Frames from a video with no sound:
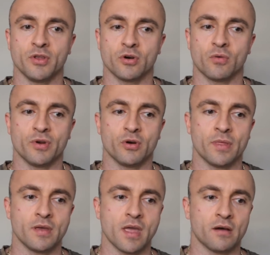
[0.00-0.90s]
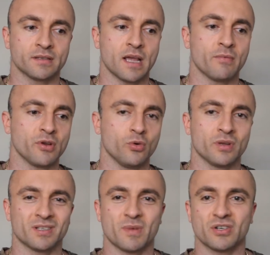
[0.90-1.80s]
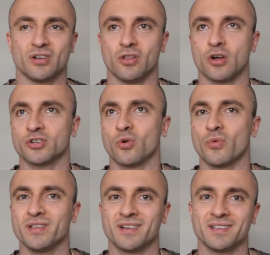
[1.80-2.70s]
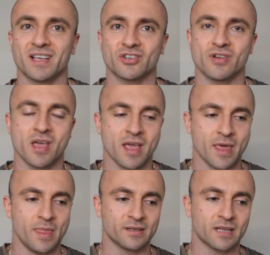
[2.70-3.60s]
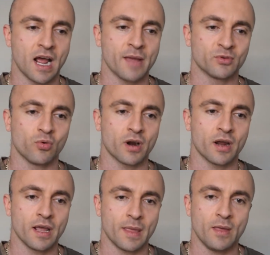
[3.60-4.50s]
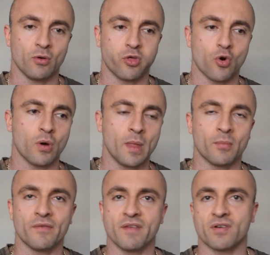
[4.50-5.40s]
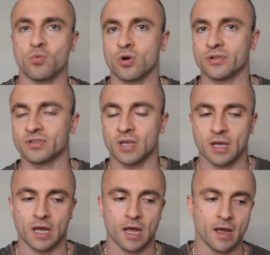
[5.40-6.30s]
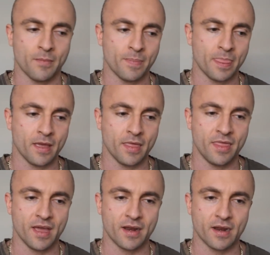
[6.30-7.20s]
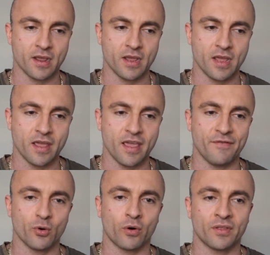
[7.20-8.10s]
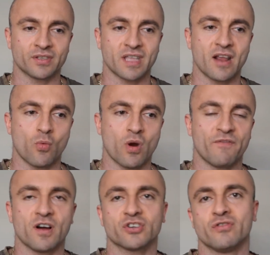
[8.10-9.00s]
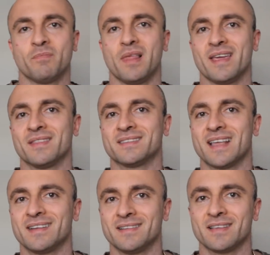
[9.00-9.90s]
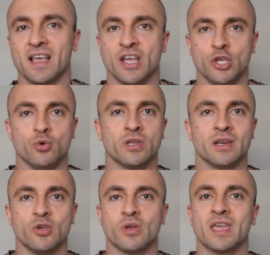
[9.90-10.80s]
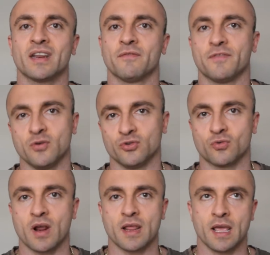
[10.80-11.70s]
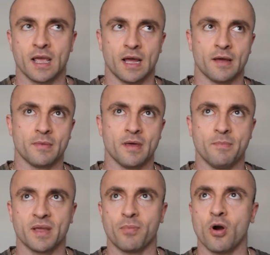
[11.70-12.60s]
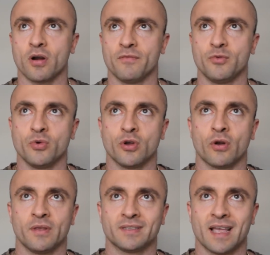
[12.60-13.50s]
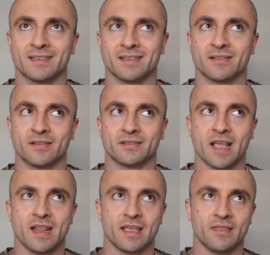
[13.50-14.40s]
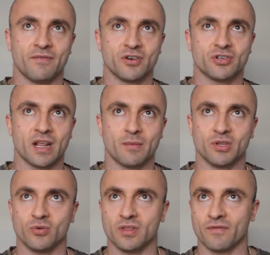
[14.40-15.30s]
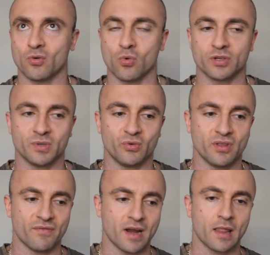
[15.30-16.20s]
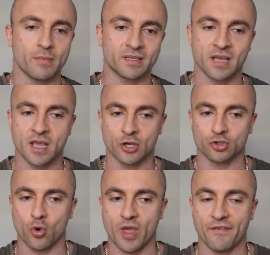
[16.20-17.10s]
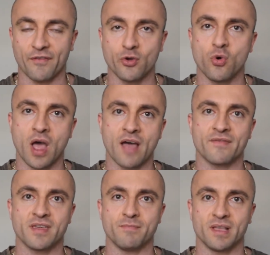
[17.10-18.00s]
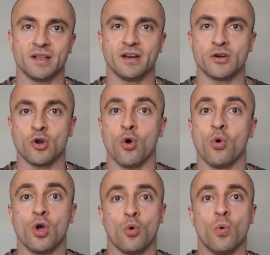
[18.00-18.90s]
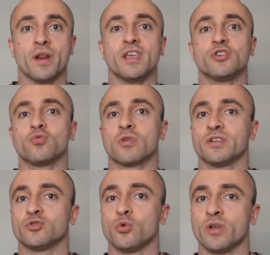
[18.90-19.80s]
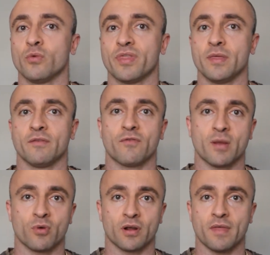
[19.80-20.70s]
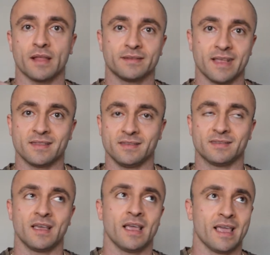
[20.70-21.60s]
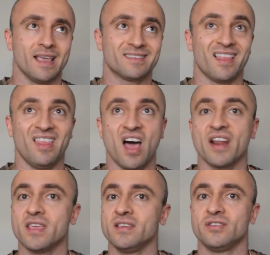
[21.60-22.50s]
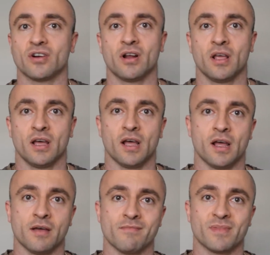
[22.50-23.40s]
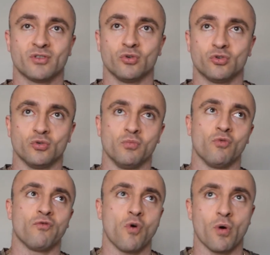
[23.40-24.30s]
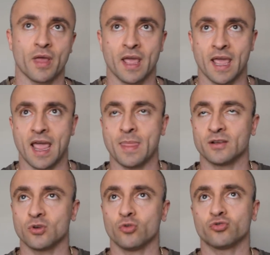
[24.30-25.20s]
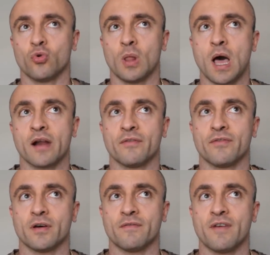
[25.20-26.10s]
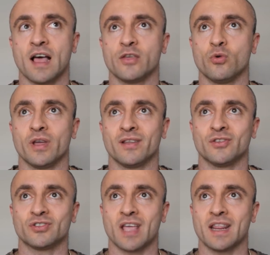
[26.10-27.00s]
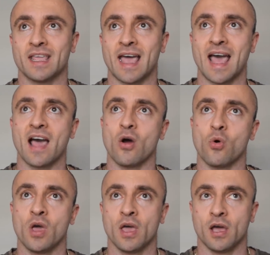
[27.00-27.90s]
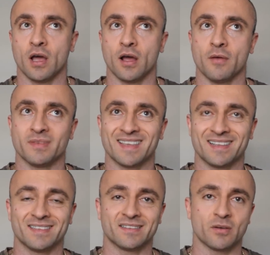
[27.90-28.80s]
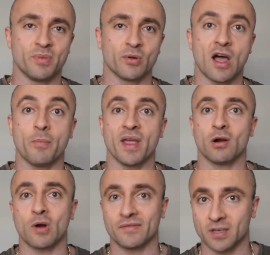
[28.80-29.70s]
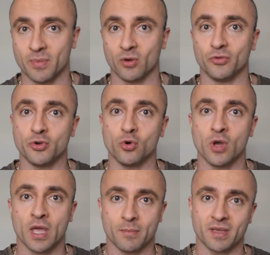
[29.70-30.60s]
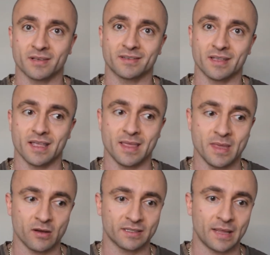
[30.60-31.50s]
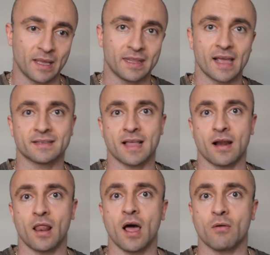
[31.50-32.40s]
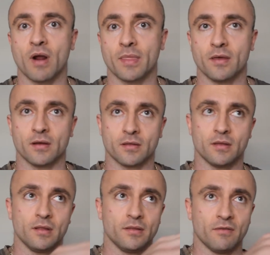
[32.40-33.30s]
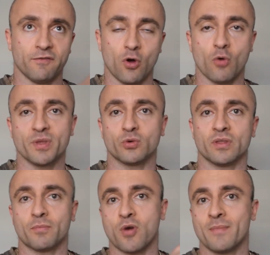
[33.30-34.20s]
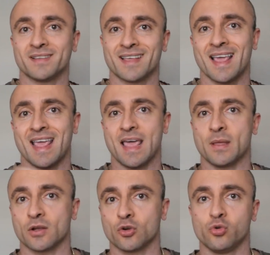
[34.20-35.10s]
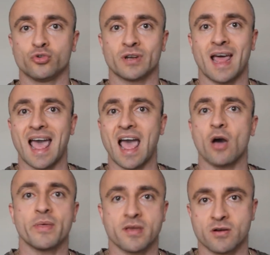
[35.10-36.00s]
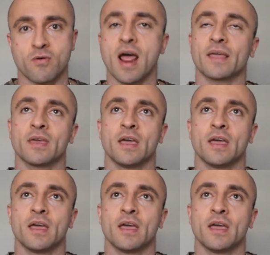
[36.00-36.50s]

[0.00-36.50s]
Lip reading: you're in the LSAT, when you're doing especially the logical reasoning section, there's times where they'll throw a number of different words that, if you don't understand what function they play in the sentence, you can get confused, right? A big part of doing good on this test is understanding and differentiating between different words, between different elements. So if you have the ability to know what each word is doing within the framework of that sentence, it's a lot easier to move forward. And there's also a lot of value in understanding how sentences are built, how paragraphs are built too, because in the LSAT they test that a lot, right? The flow between the premise and the conclusion, how they interact.